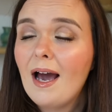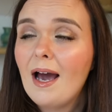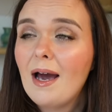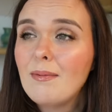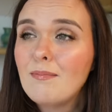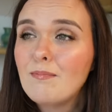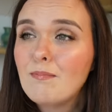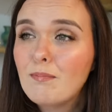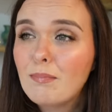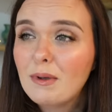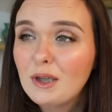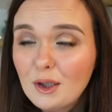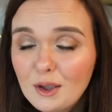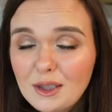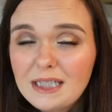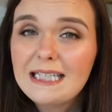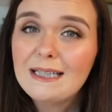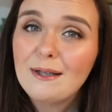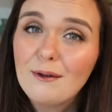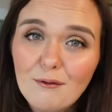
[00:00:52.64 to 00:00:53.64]
I
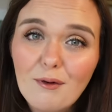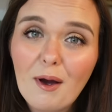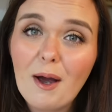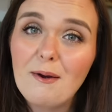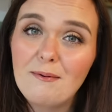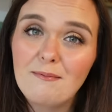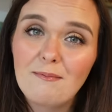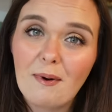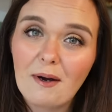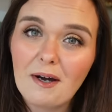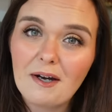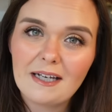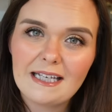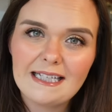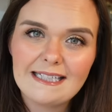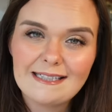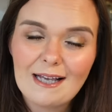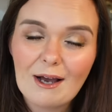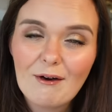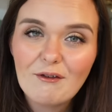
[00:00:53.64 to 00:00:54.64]
bloody love Home
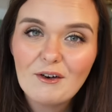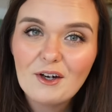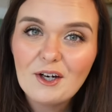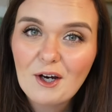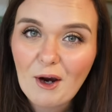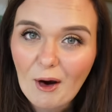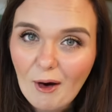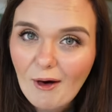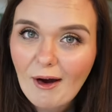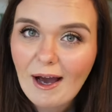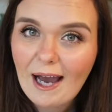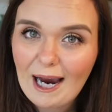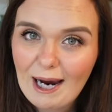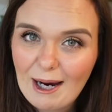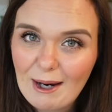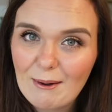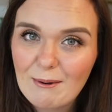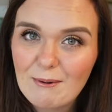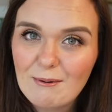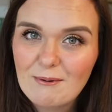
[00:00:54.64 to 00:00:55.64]
Bargains. I forgot
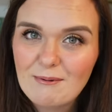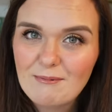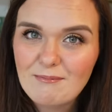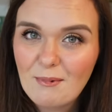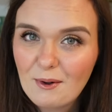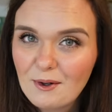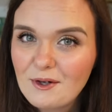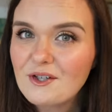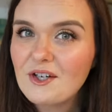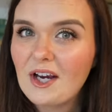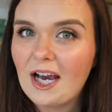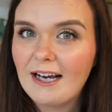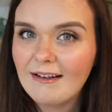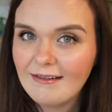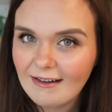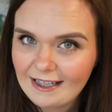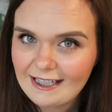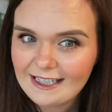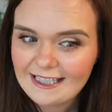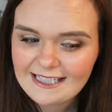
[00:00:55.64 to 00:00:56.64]
how much I
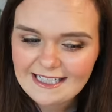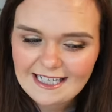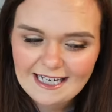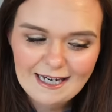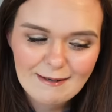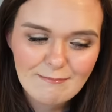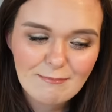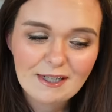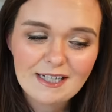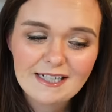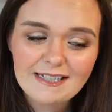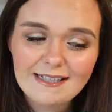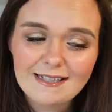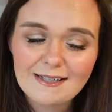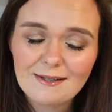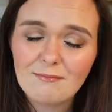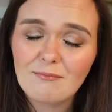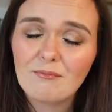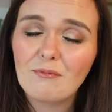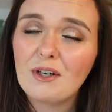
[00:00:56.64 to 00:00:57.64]
liked it because
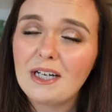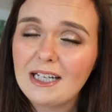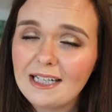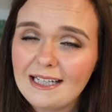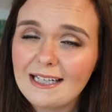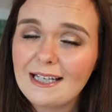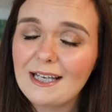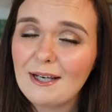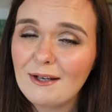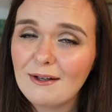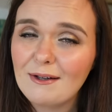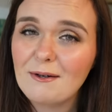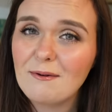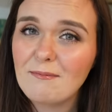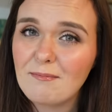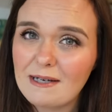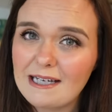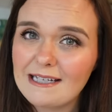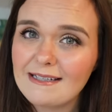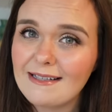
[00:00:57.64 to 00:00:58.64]
there's some really cute
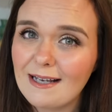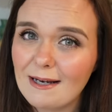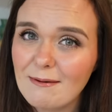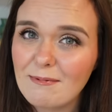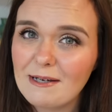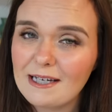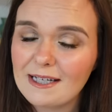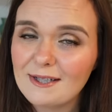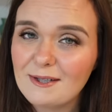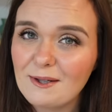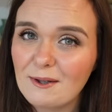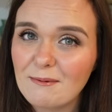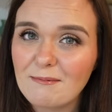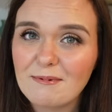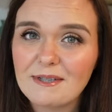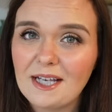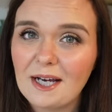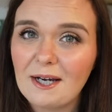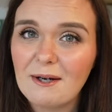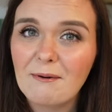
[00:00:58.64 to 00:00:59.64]
little bits that I picked
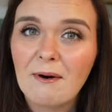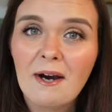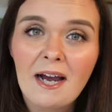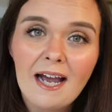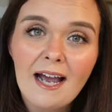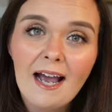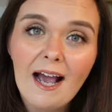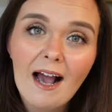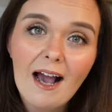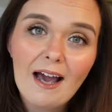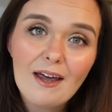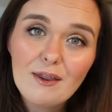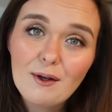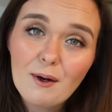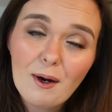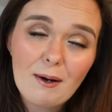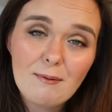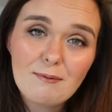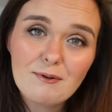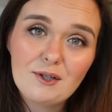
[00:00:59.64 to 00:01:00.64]
up. So I
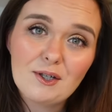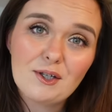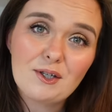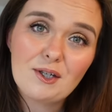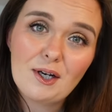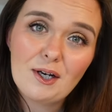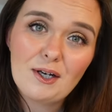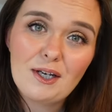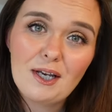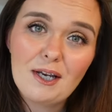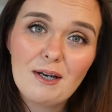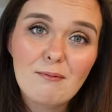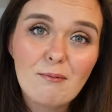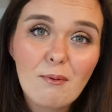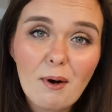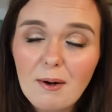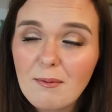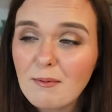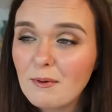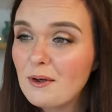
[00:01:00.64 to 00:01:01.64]
thought I would just show you
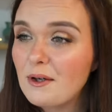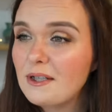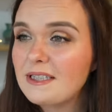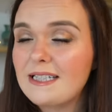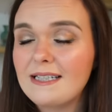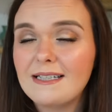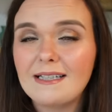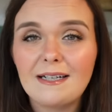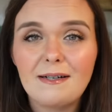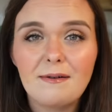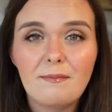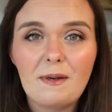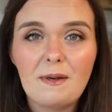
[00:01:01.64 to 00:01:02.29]
what I bought. So there's gonna